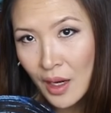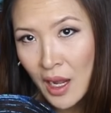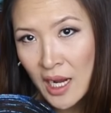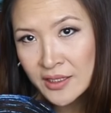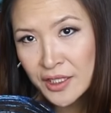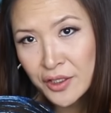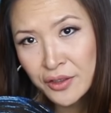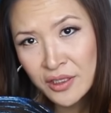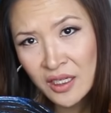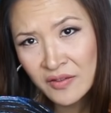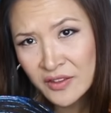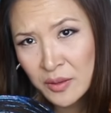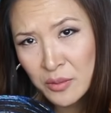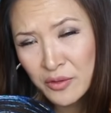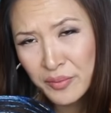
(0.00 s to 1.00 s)
I said, you could have
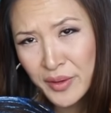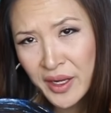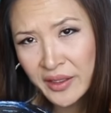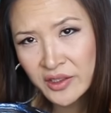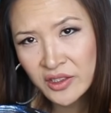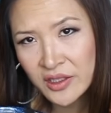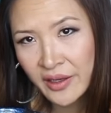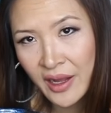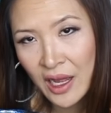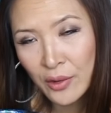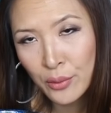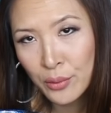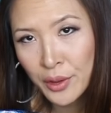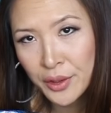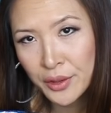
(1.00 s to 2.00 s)
some of mine. She's like, I
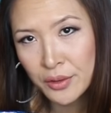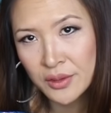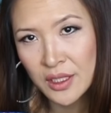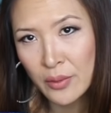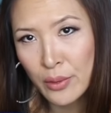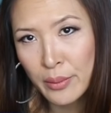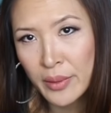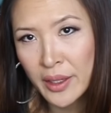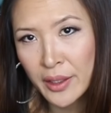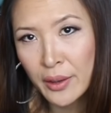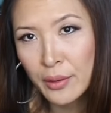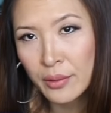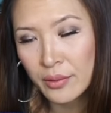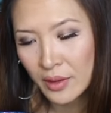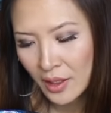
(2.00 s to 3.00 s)
don't want yours. I want my
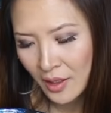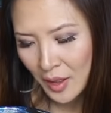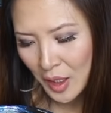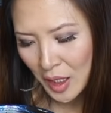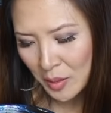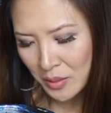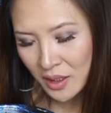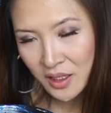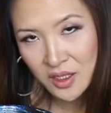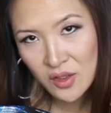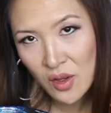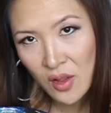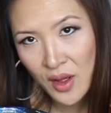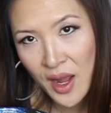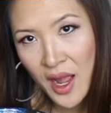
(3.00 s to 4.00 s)
own. I'm like, that's
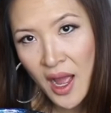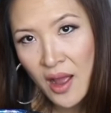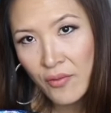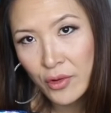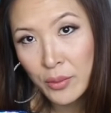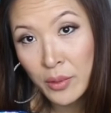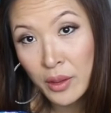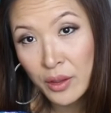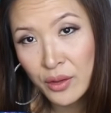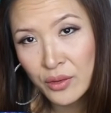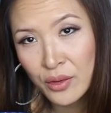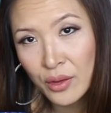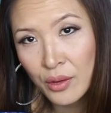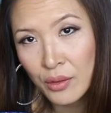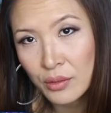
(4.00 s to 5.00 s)
all I have. What am I gonna
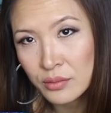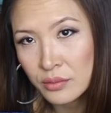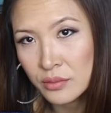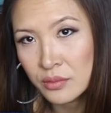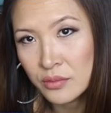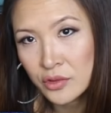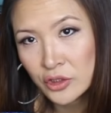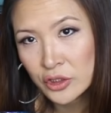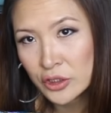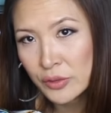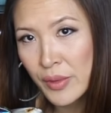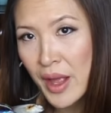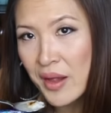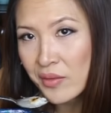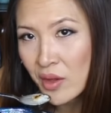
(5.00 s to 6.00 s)
do? She's just
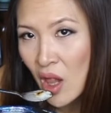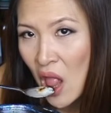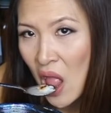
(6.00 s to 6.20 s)
mad.